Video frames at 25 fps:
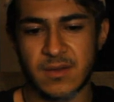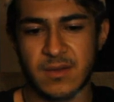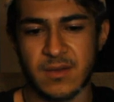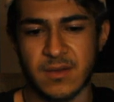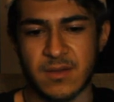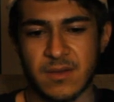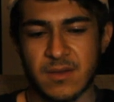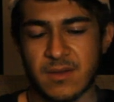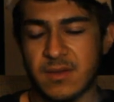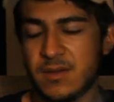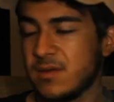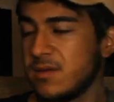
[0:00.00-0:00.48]

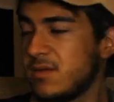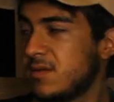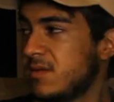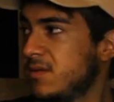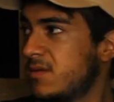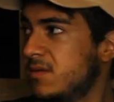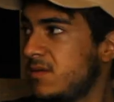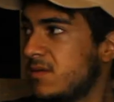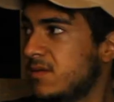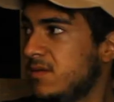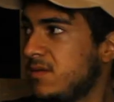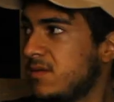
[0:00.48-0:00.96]

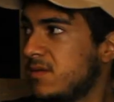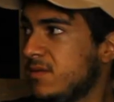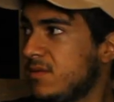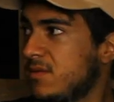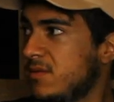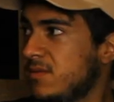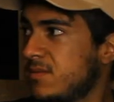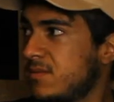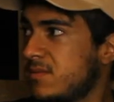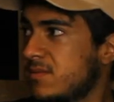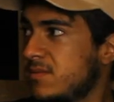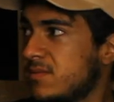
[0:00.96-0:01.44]

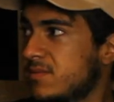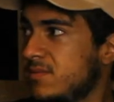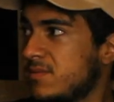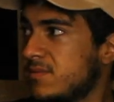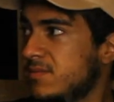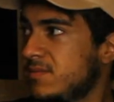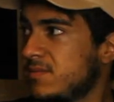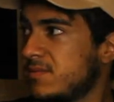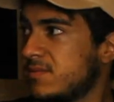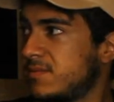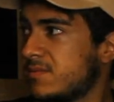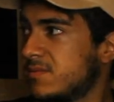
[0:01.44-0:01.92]

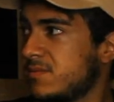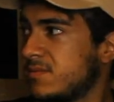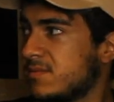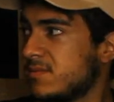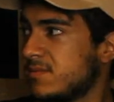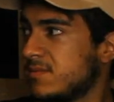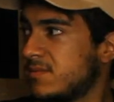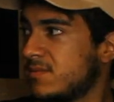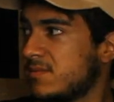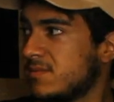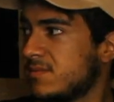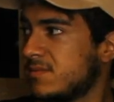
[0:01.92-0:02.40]

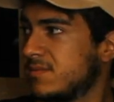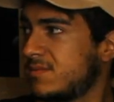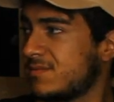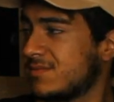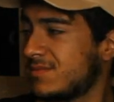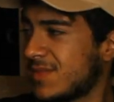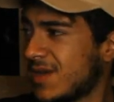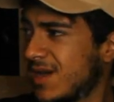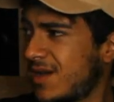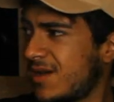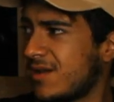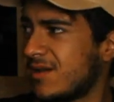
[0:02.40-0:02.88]

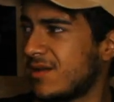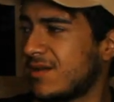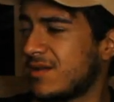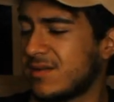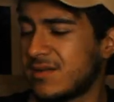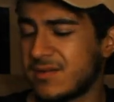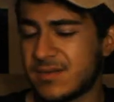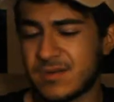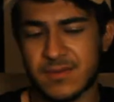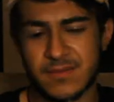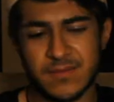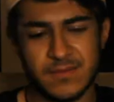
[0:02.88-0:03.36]

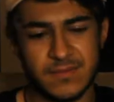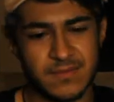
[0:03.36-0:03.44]
(silent)